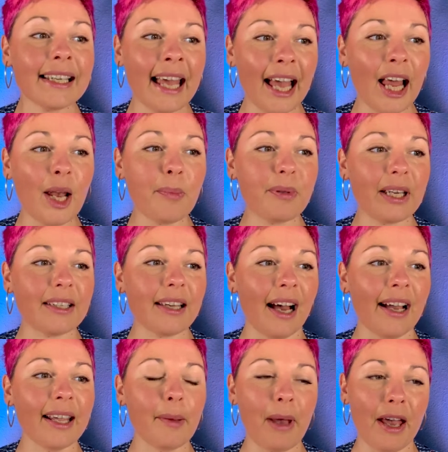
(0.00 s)
help that I
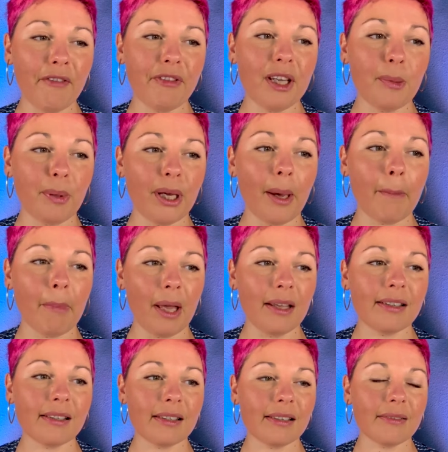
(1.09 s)
am having
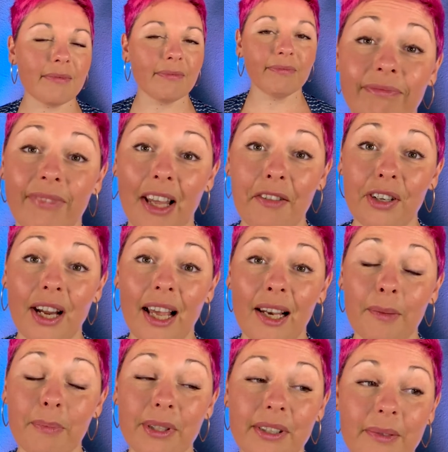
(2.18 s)
PMS, never
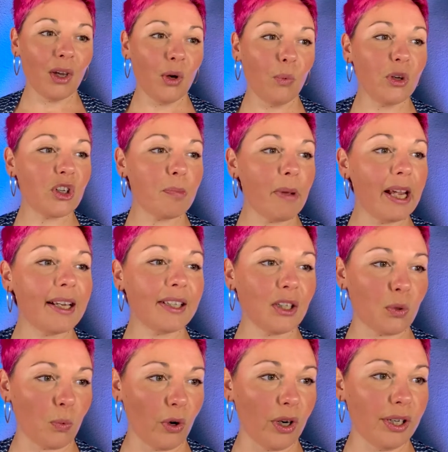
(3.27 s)
helps, which makes
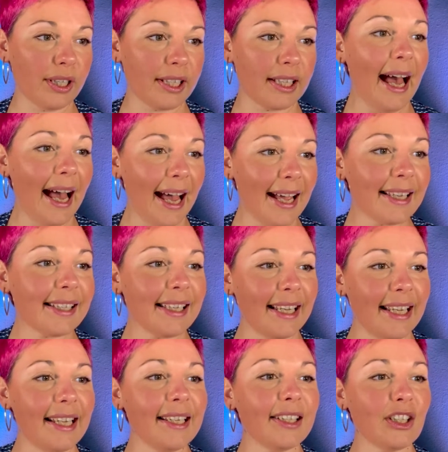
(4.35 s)
it worse, as
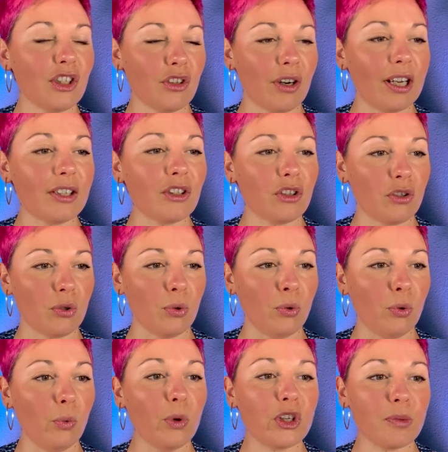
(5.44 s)
he is stressed too,
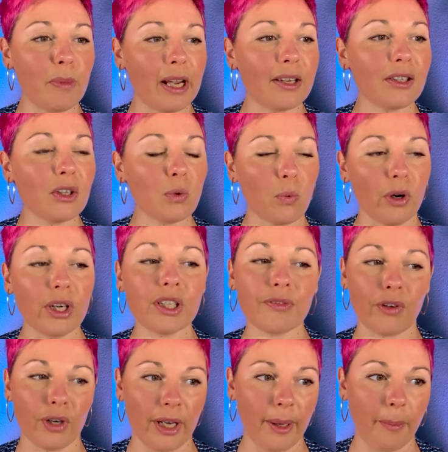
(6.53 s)
which makes it worse
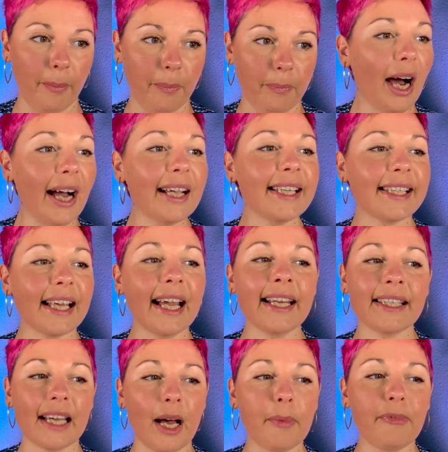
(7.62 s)
for him. I signed
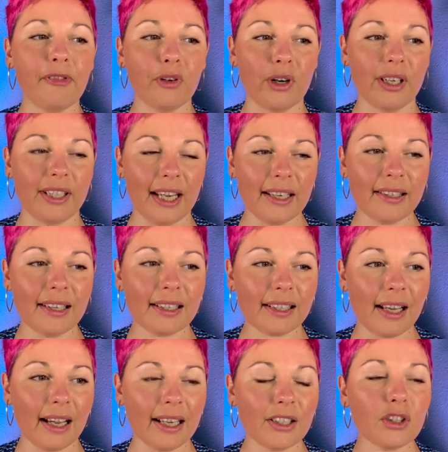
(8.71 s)
up for a dating
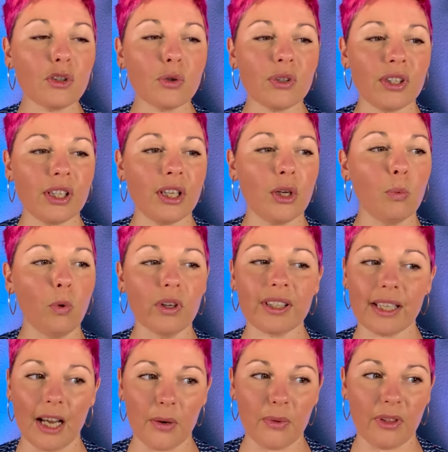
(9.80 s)
site to see what's
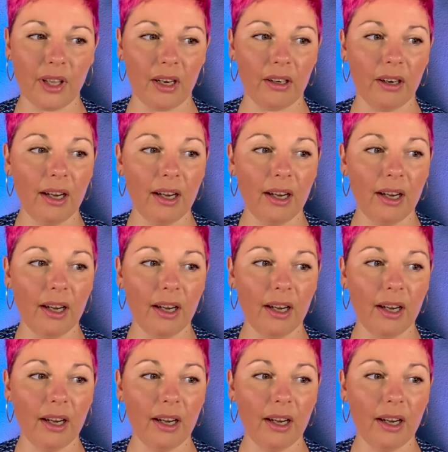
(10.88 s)
out there.